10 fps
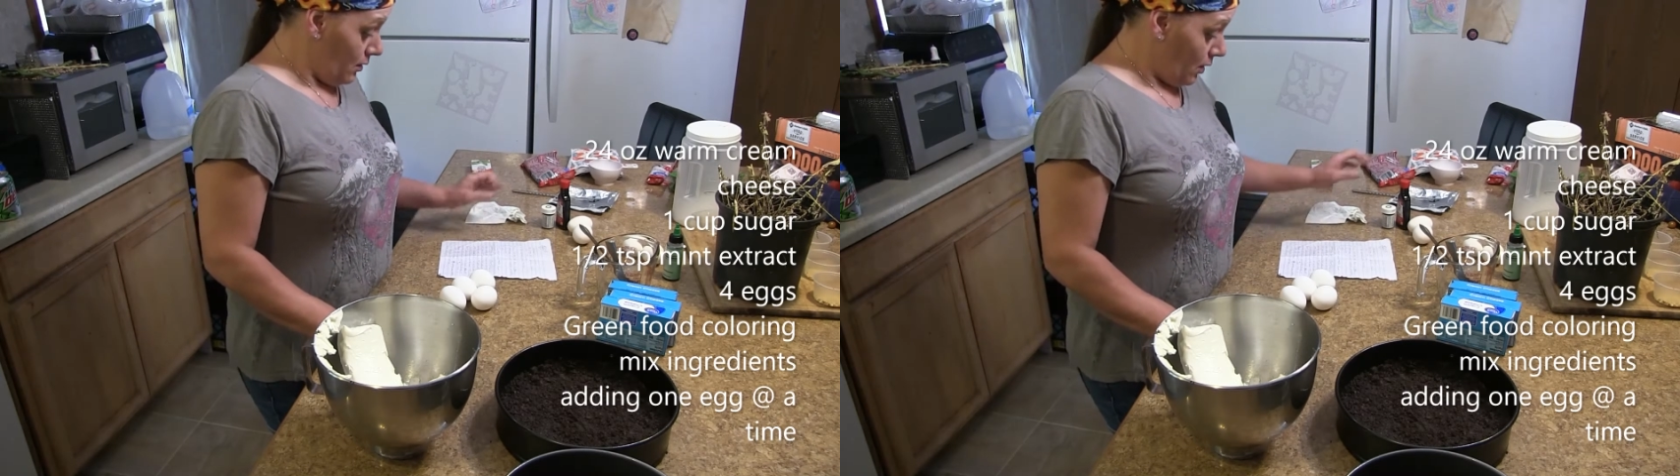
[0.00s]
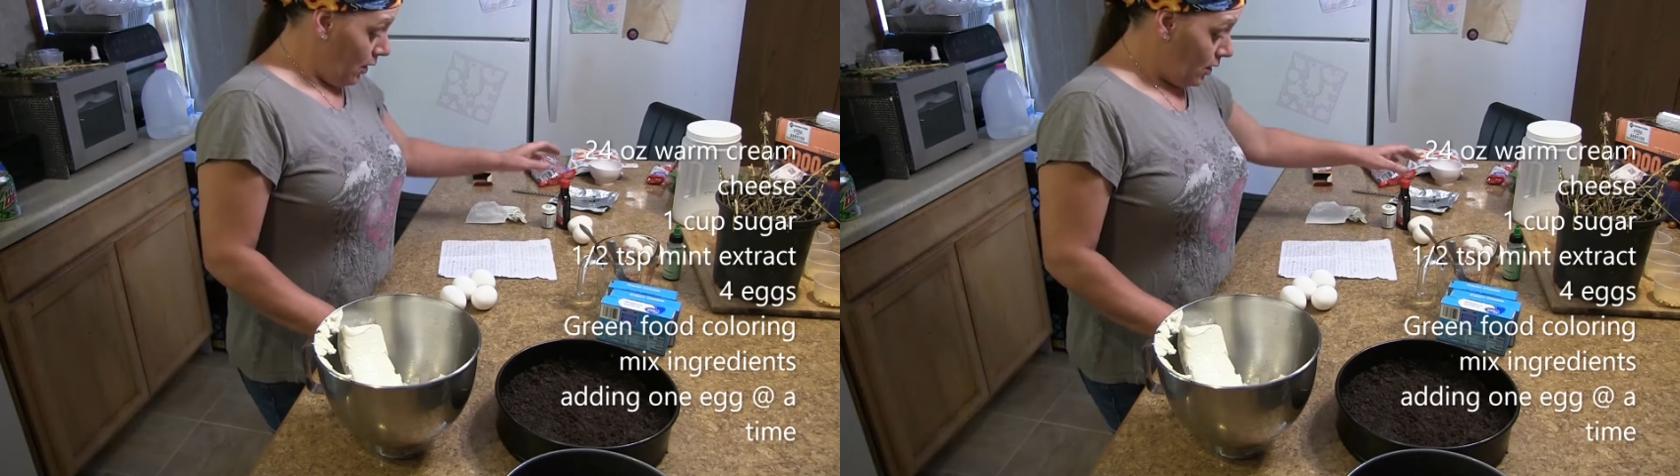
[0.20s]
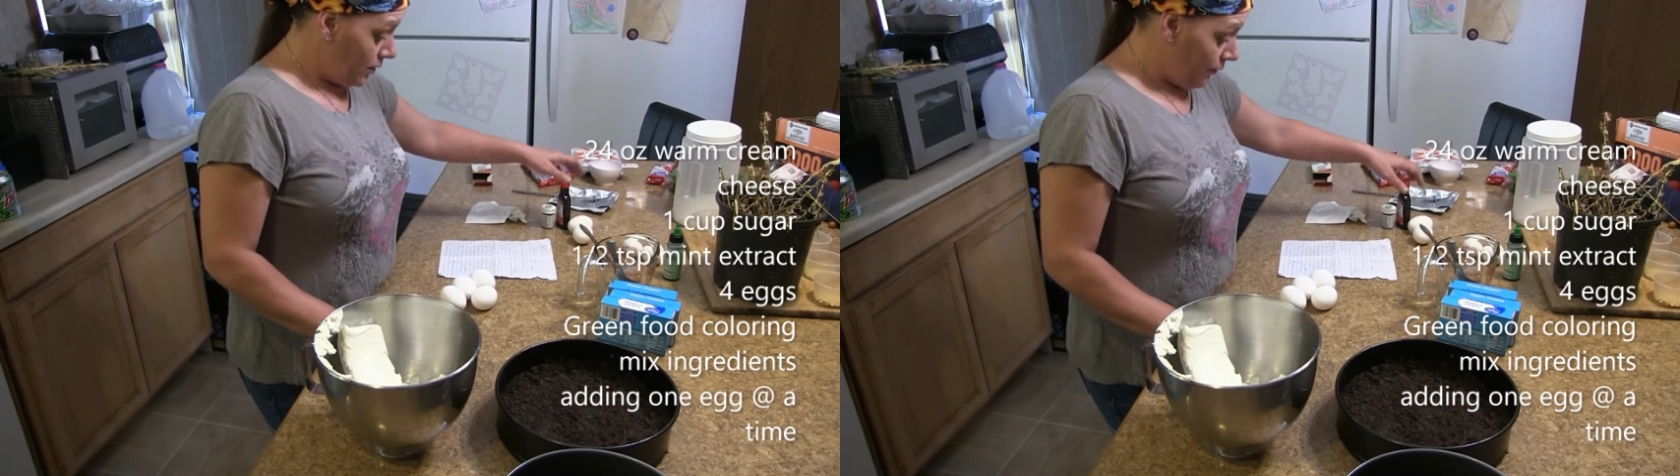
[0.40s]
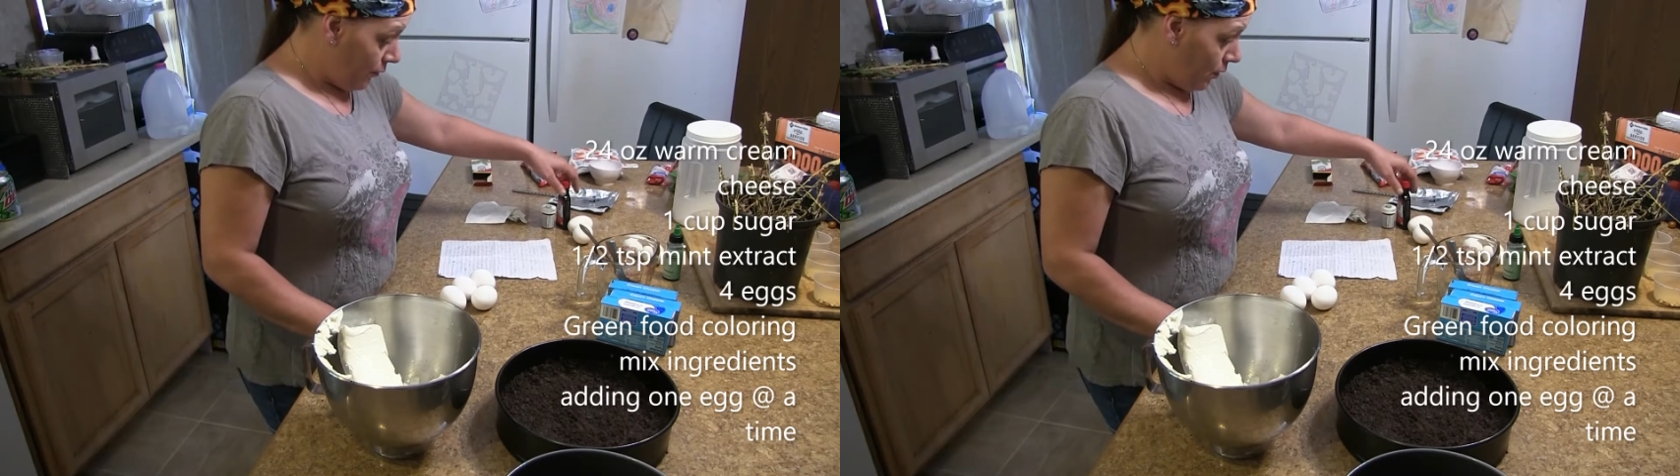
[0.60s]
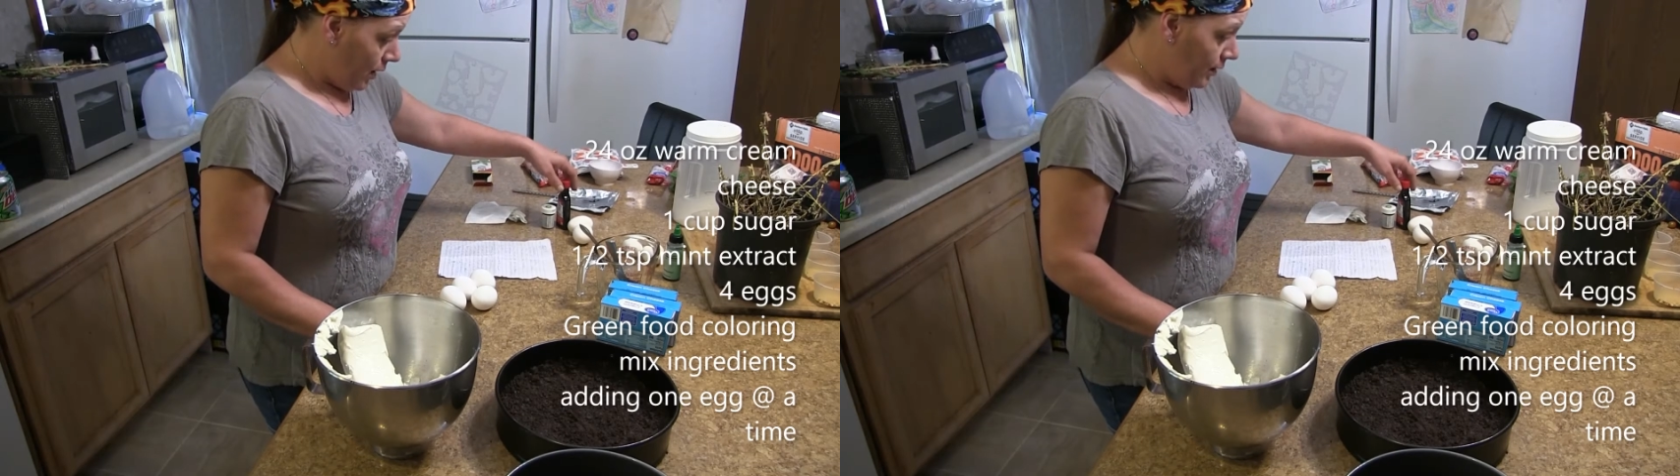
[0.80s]
called
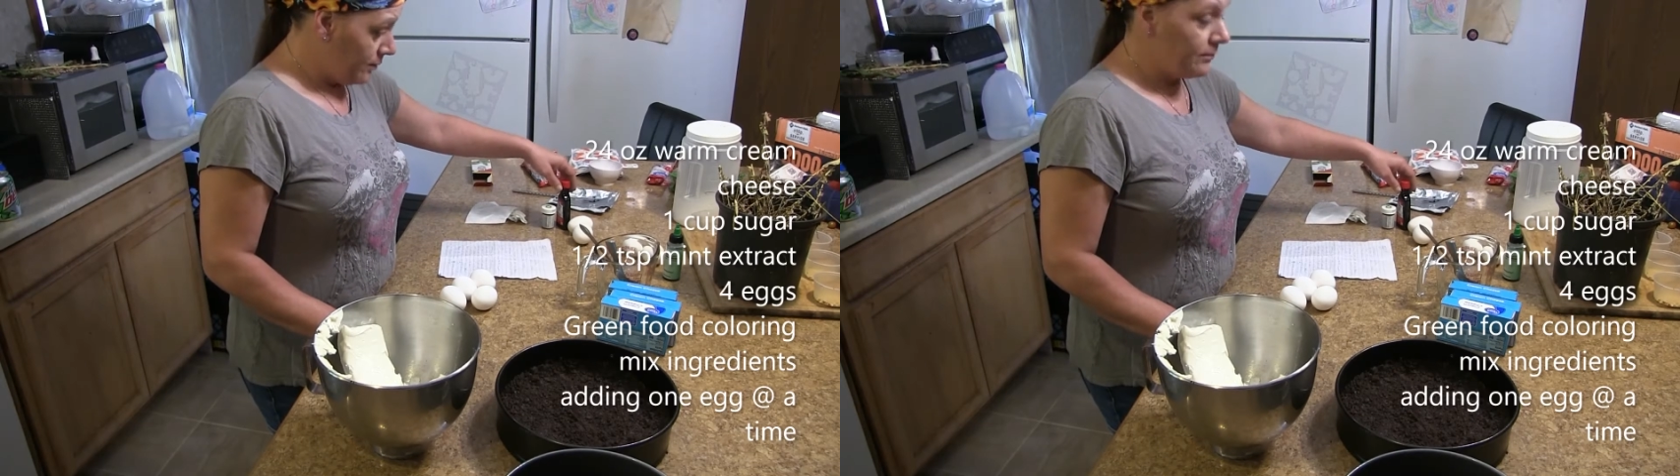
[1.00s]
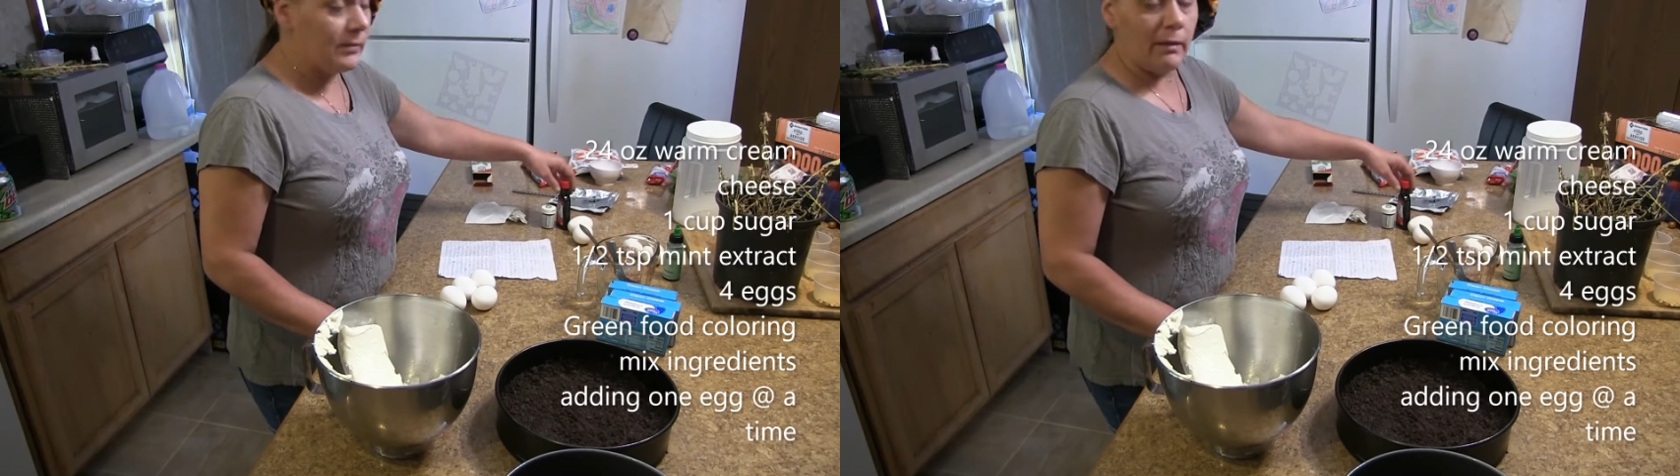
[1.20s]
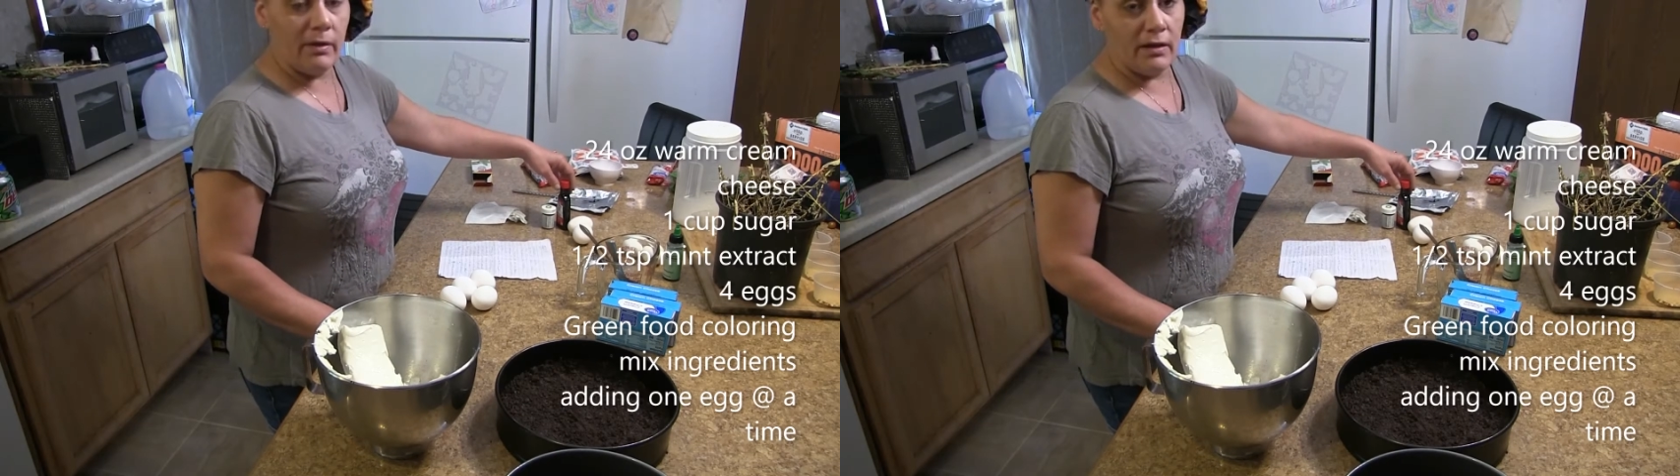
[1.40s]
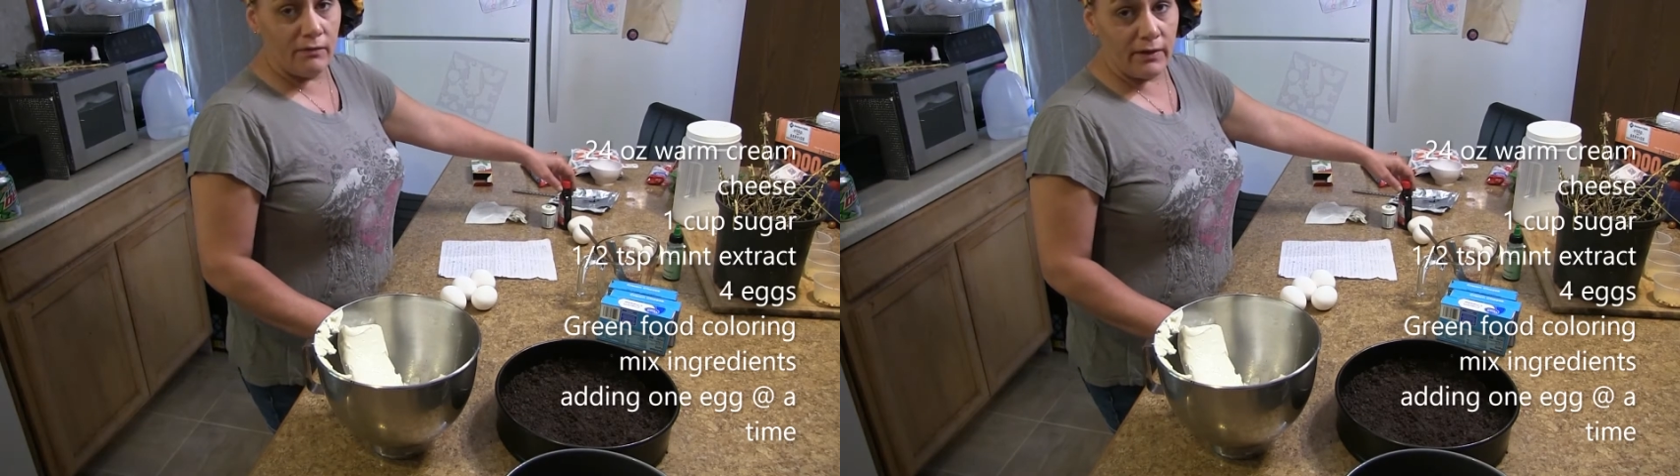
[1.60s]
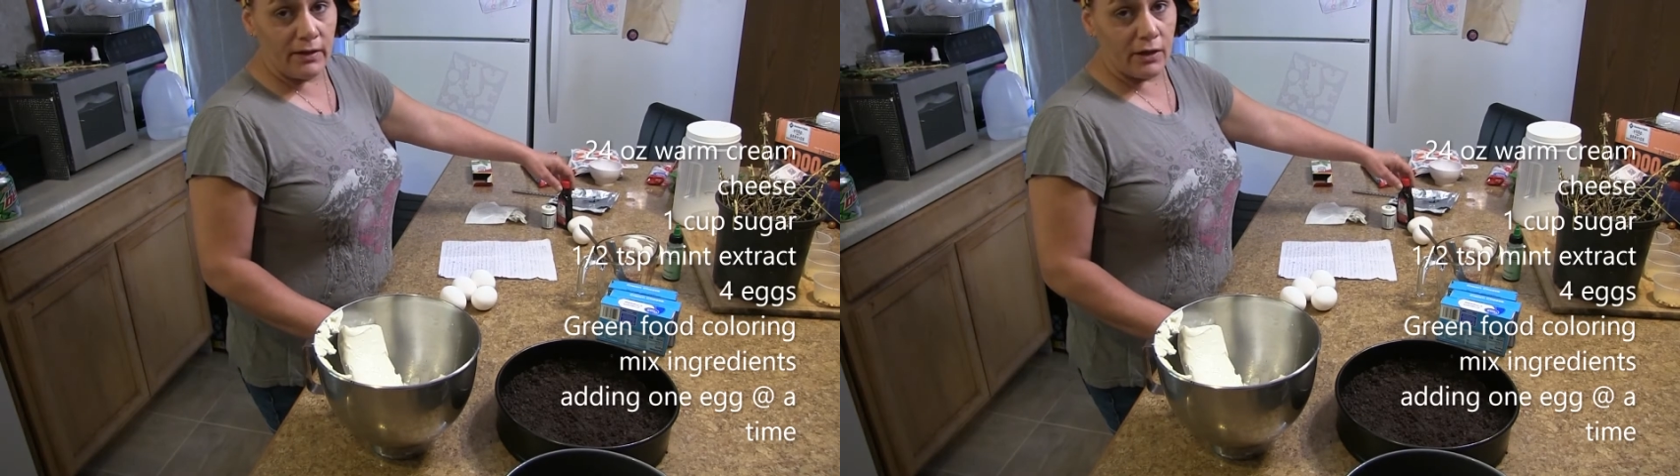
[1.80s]
for. Maybe the
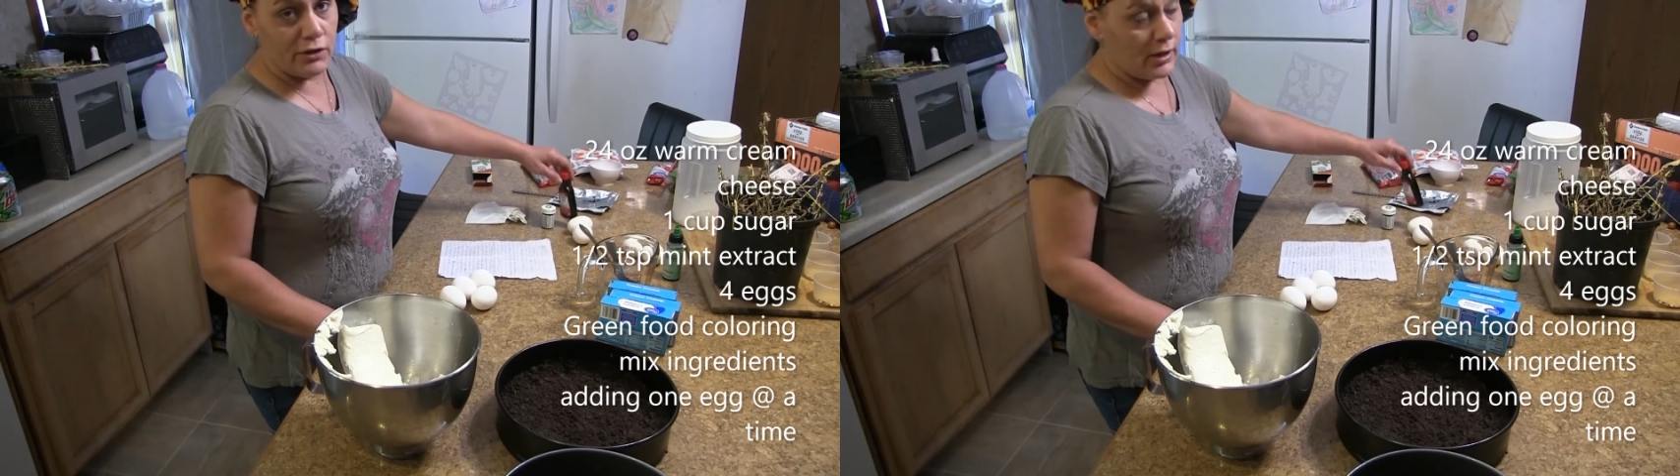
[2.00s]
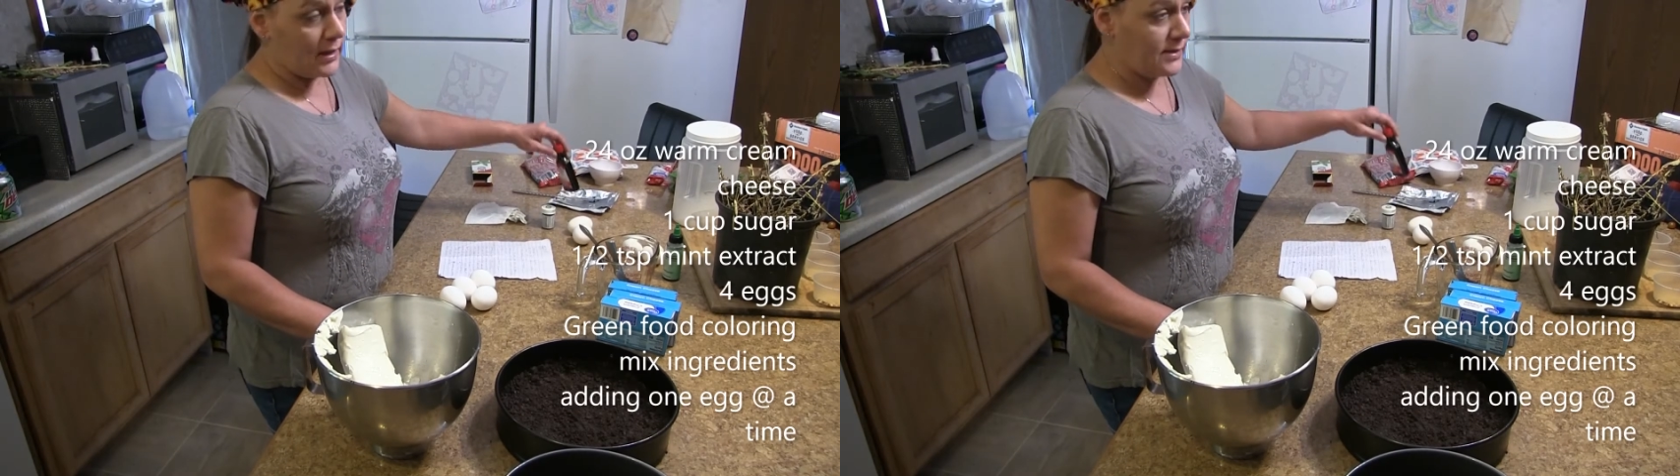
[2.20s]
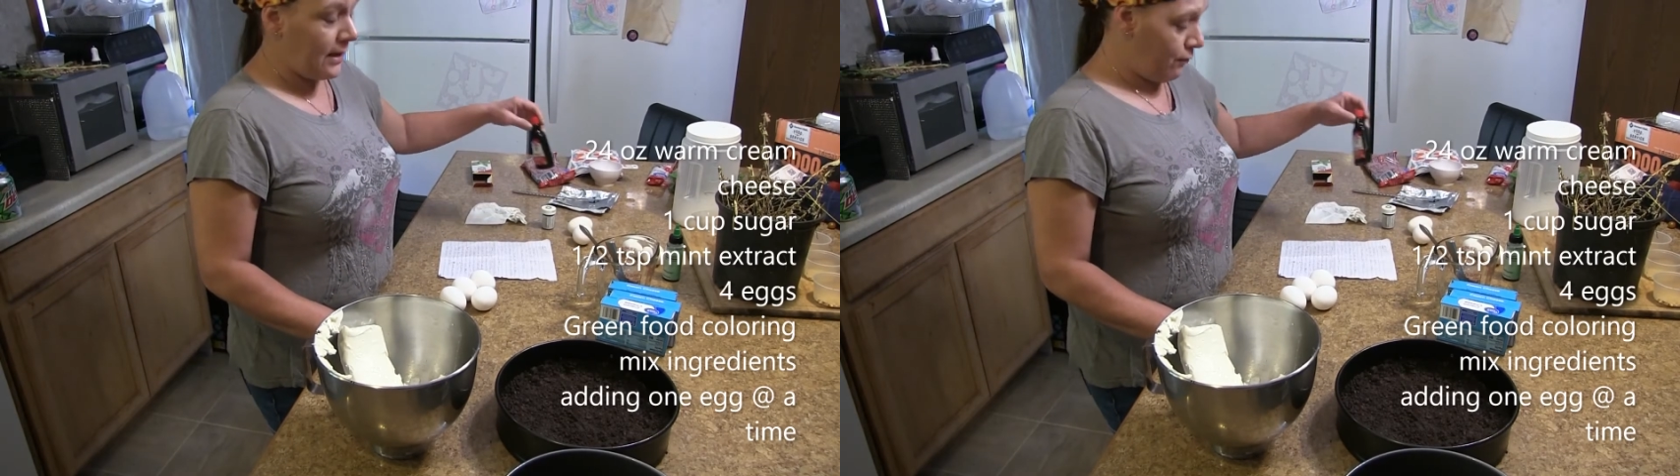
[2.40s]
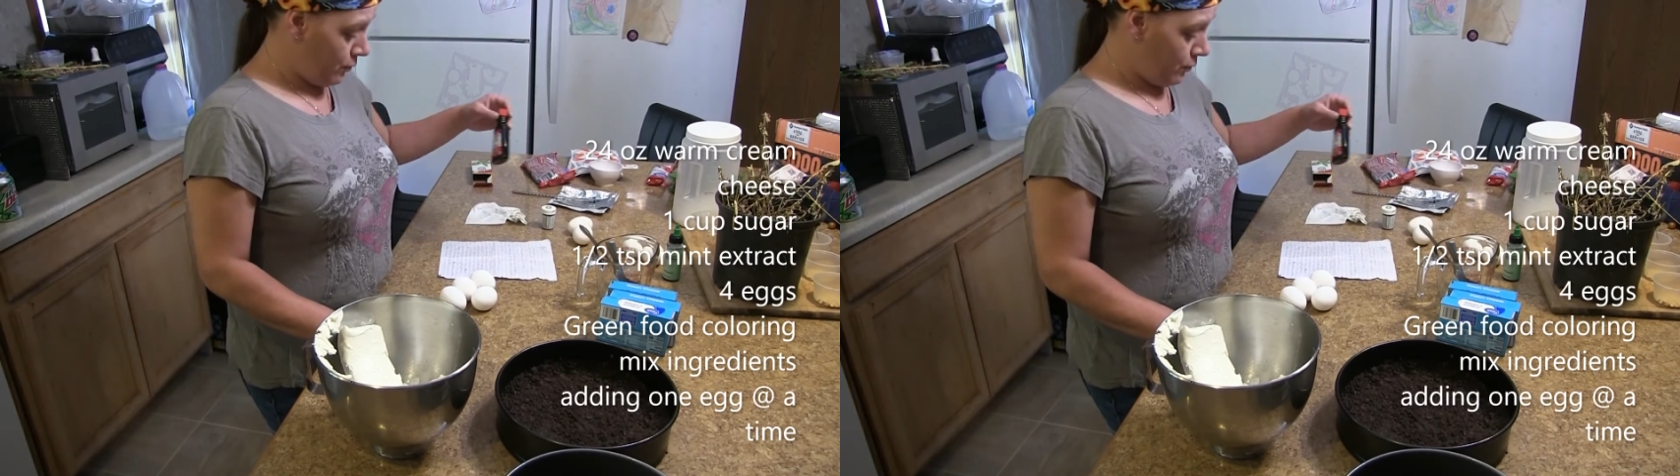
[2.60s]
Vineyard Chicks have